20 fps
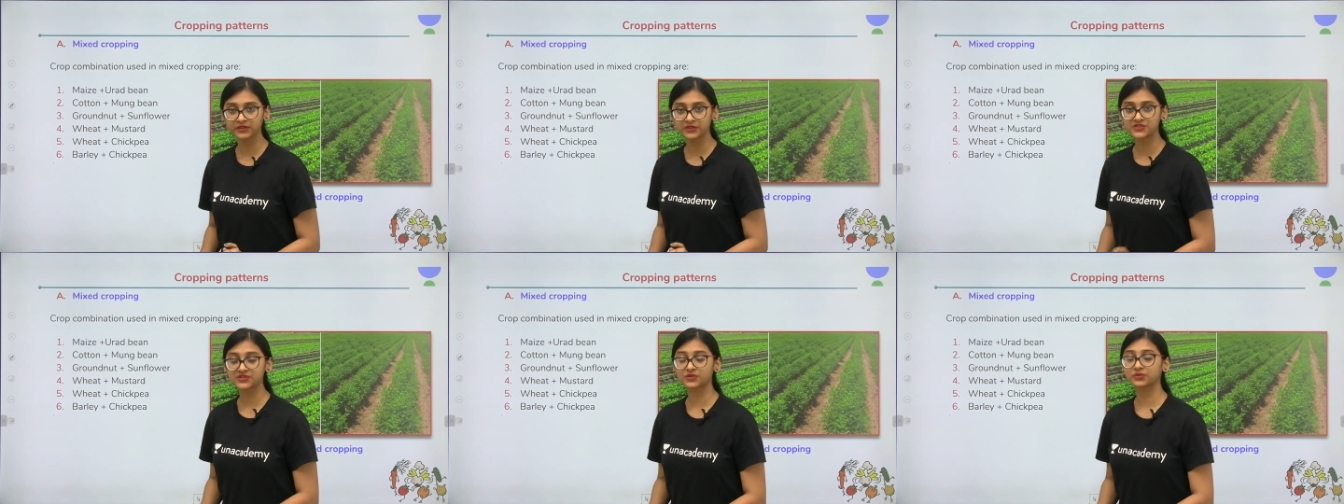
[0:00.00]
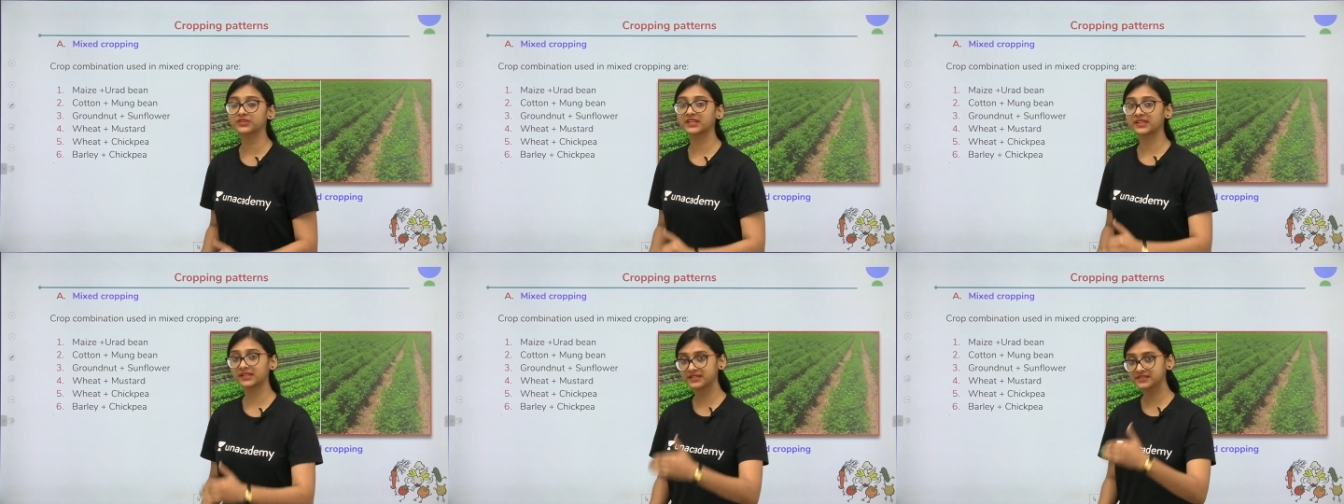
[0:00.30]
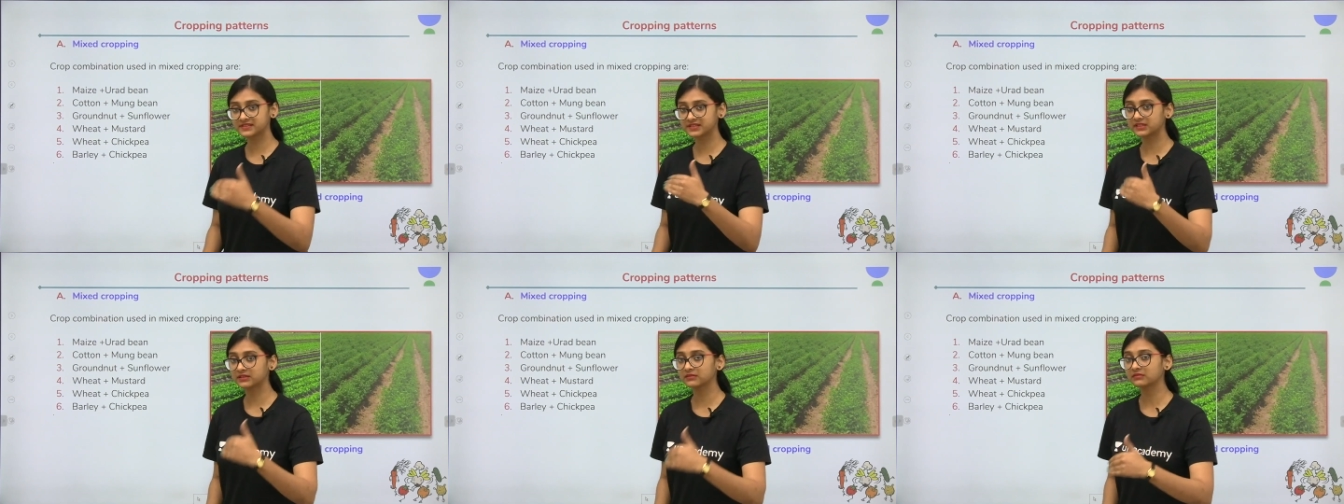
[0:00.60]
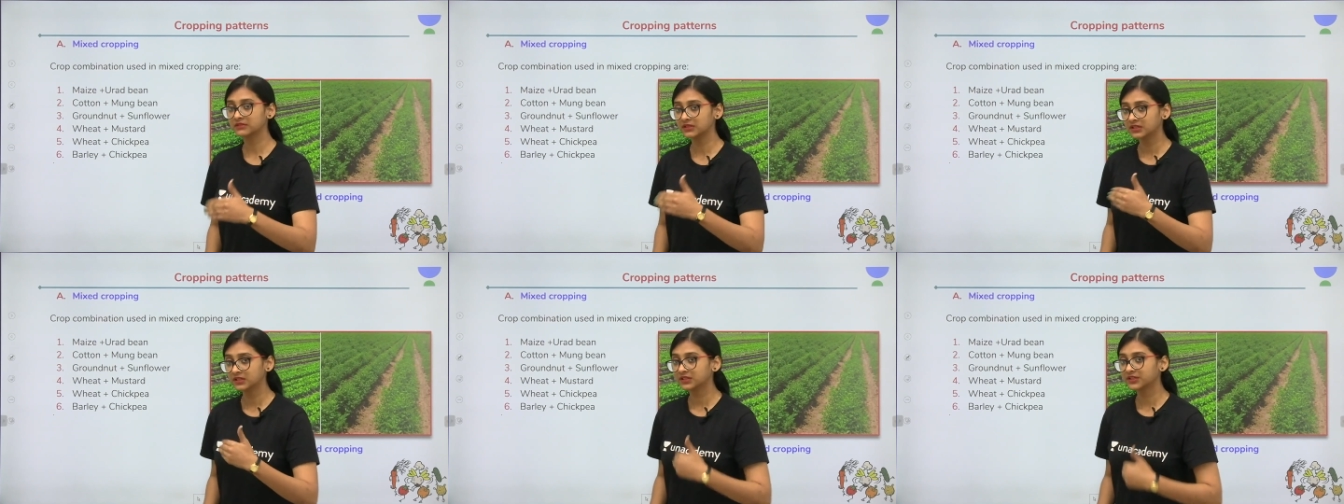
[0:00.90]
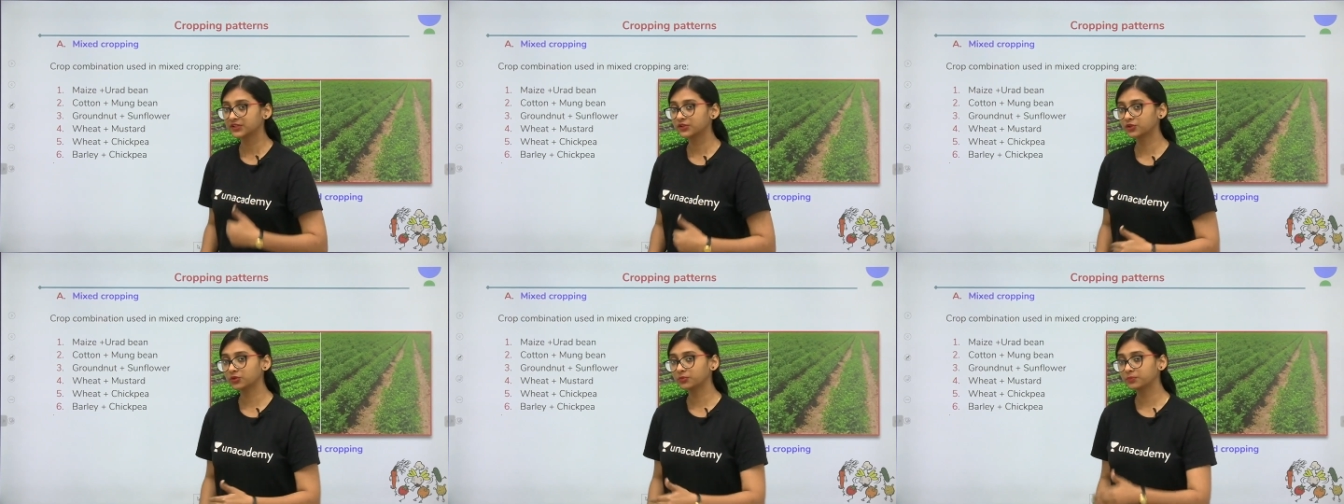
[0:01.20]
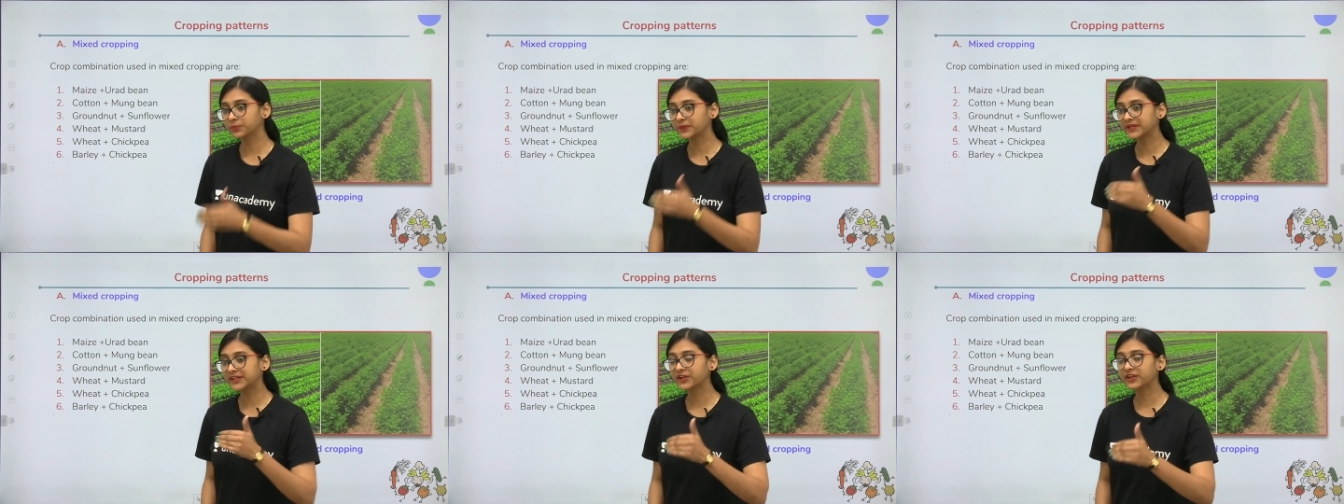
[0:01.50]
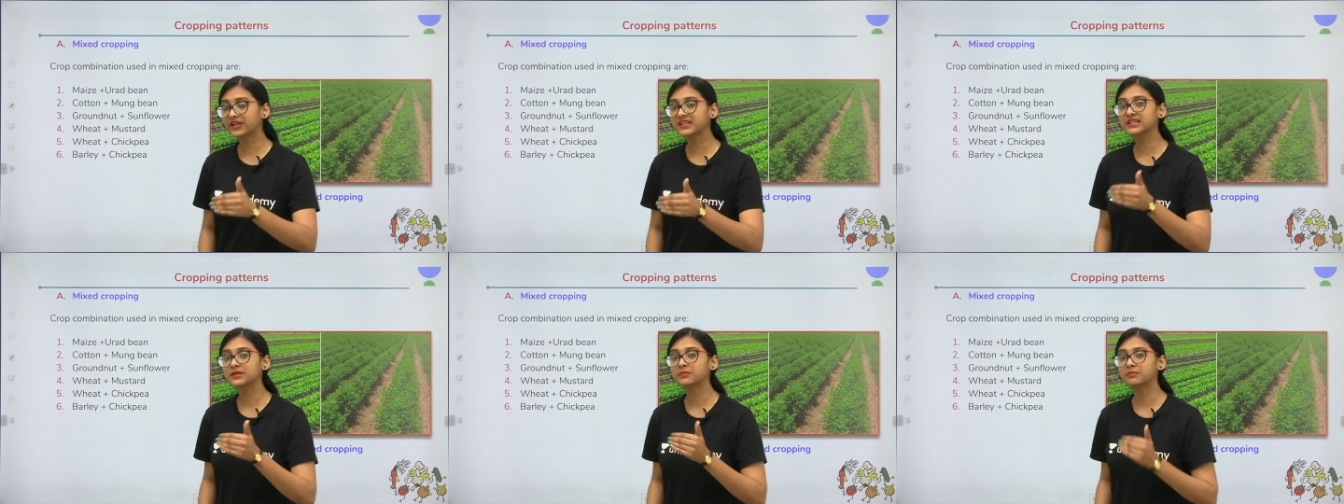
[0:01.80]
So there is a, you know,
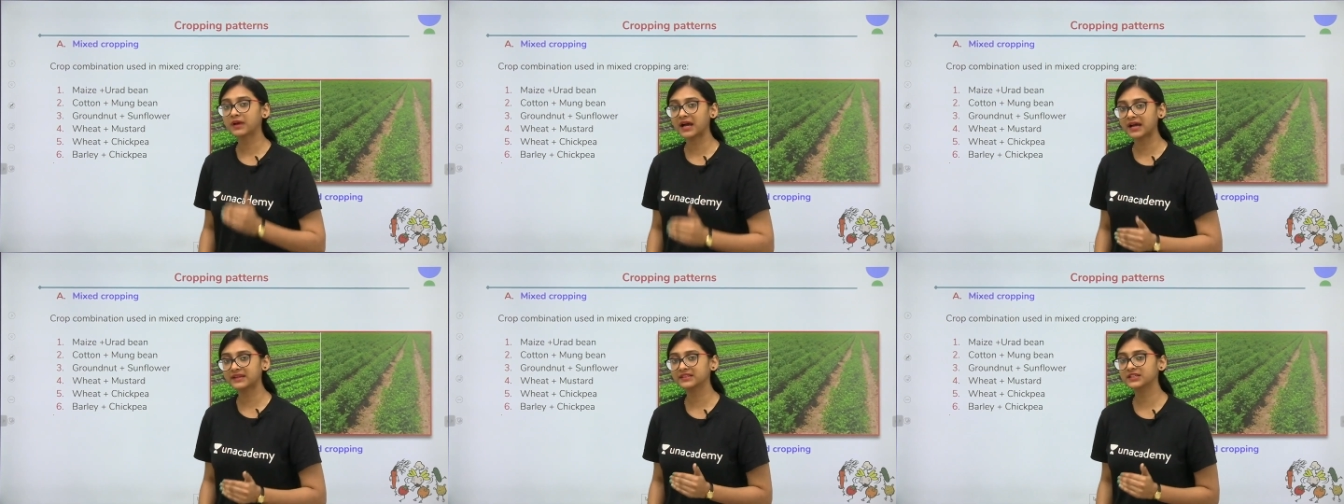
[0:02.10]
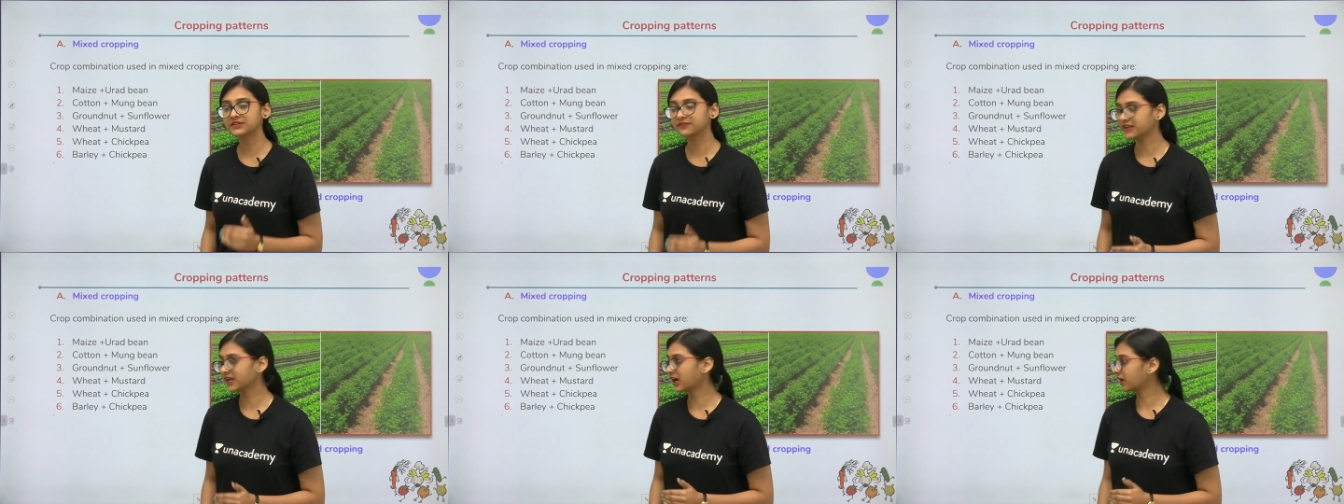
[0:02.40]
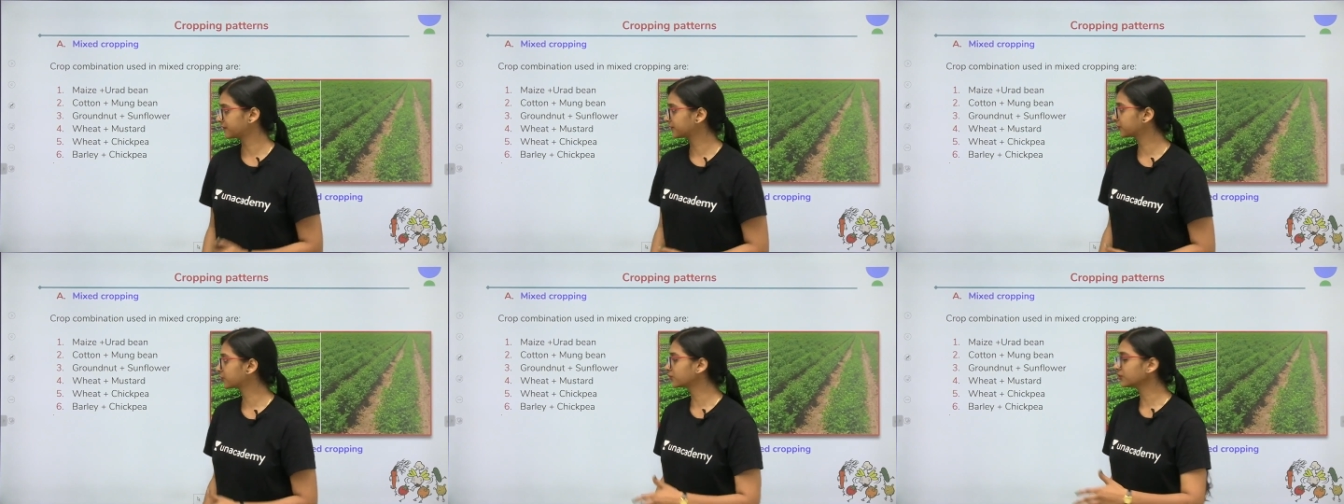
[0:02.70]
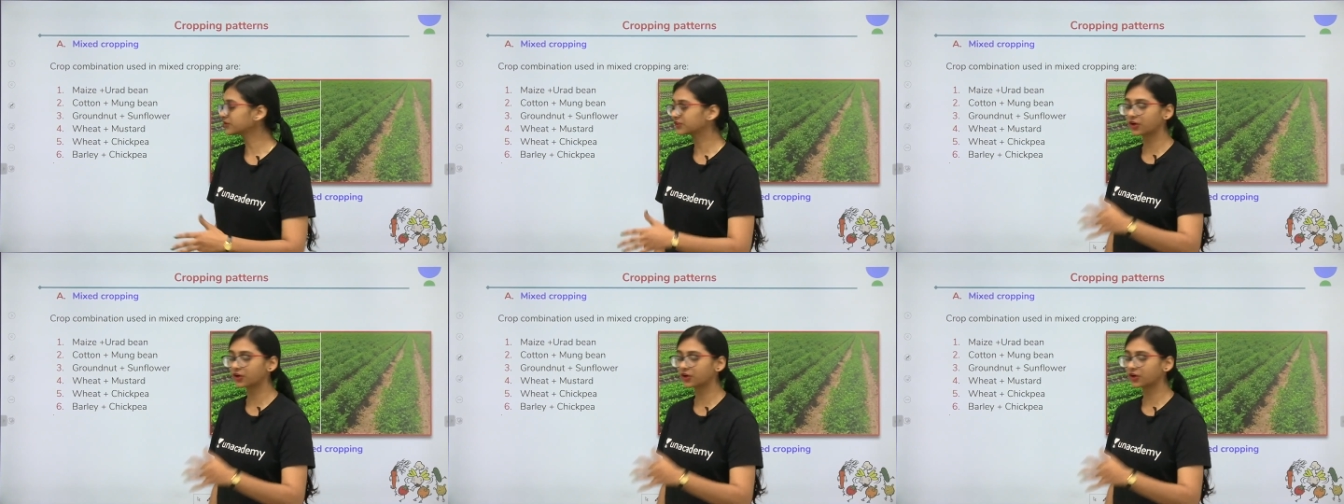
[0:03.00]
particular manner we have to grow,